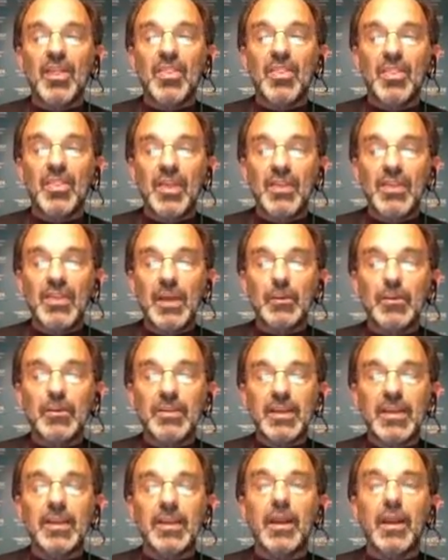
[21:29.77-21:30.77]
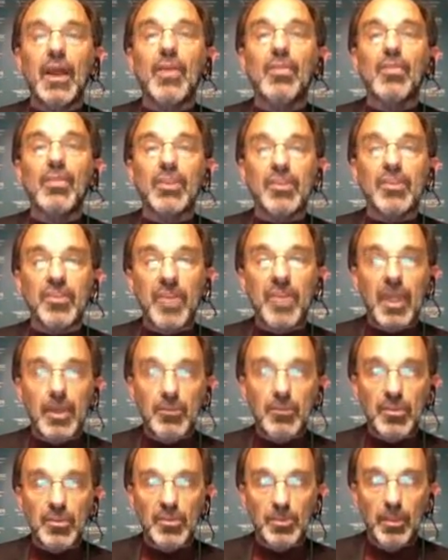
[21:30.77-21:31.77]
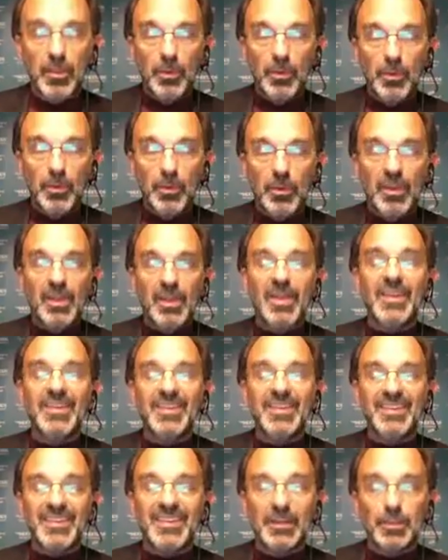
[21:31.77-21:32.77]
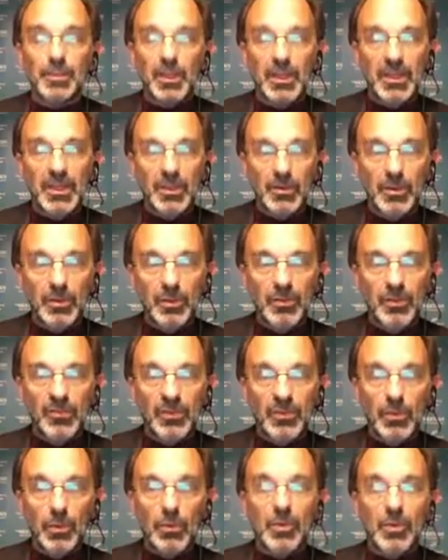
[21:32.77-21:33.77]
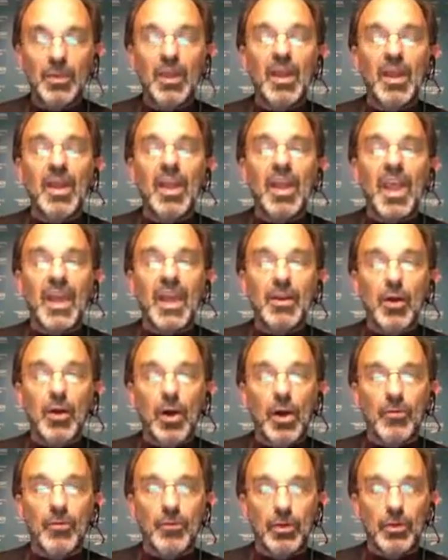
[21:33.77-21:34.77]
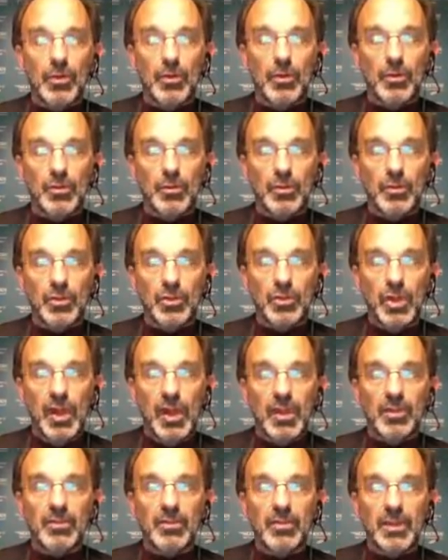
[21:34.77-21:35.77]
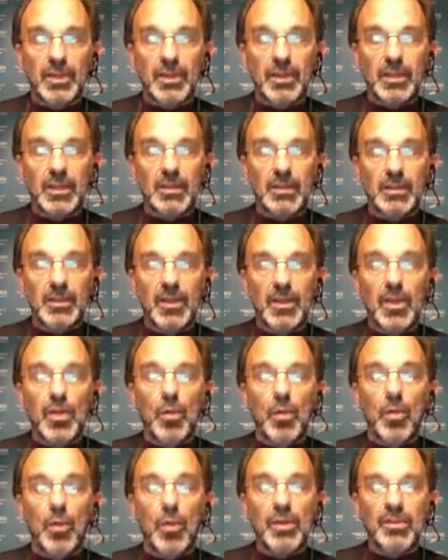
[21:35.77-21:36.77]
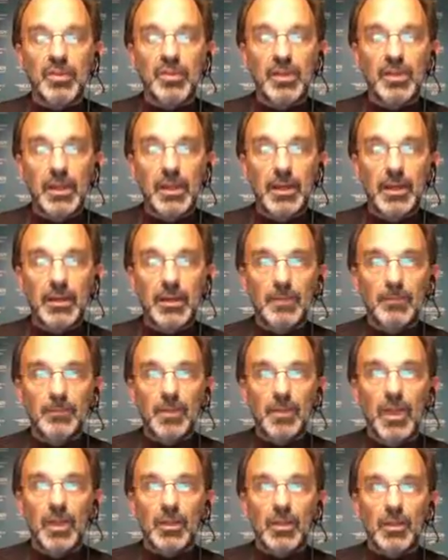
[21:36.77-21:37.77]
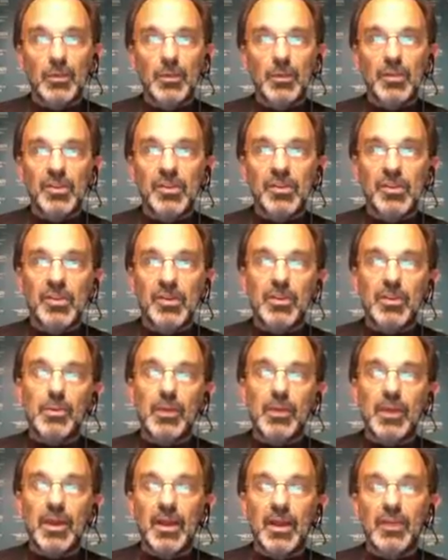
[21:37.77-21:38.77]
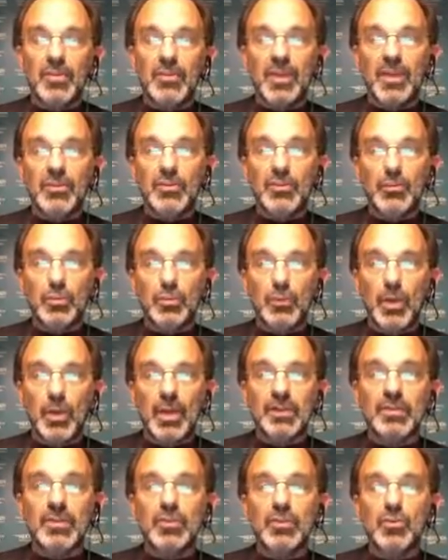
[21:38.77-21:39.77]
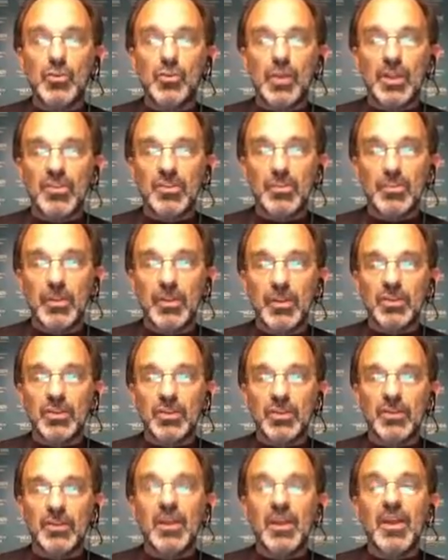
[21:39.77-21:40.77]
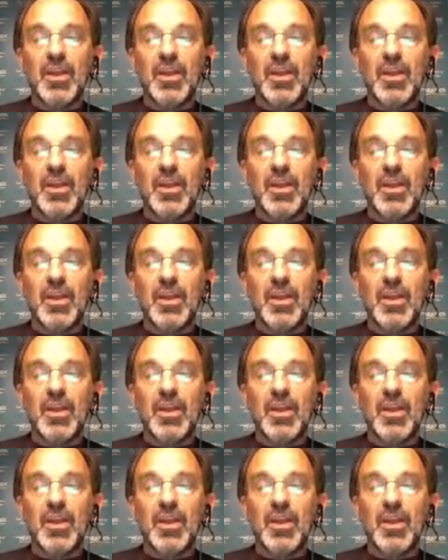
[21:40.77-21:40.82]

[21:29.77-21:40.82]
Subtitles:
Then they will take the same spoon, dip it into the food, and offer it to the child to eat. Once again, you can see that we have a direct transmission